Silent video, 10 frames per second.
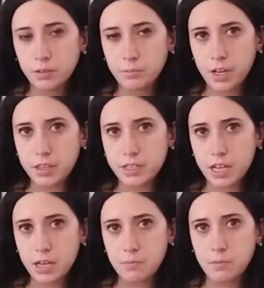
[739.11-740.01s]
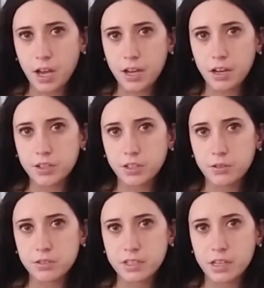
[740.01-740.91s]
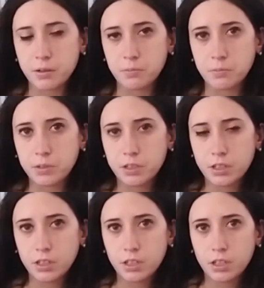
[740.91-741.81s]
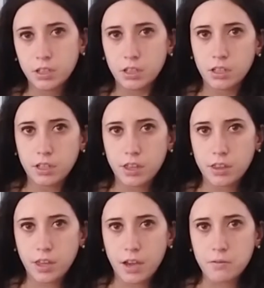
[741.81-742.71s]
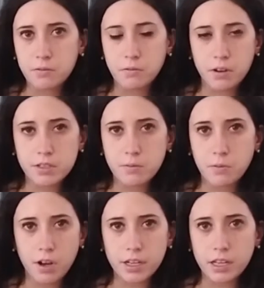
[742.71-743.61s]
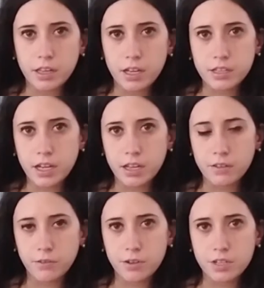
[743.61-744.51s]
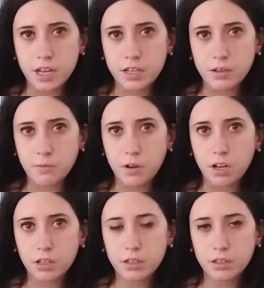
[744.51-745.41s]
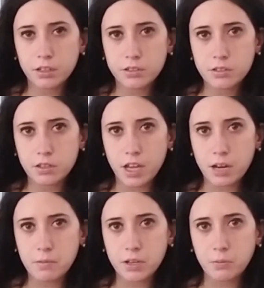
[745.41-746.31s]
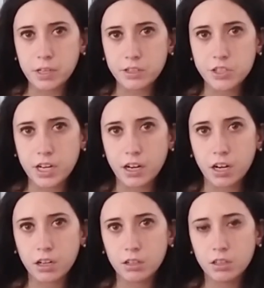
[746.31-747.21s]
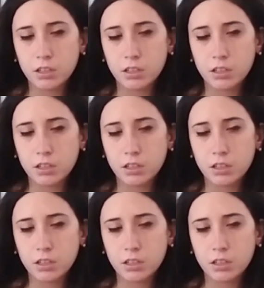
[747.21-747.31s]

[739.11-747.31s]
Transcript: by the time I got to go see him, I wasn't walking that day. The first day I didn't walk, so they had me in a wheelchair.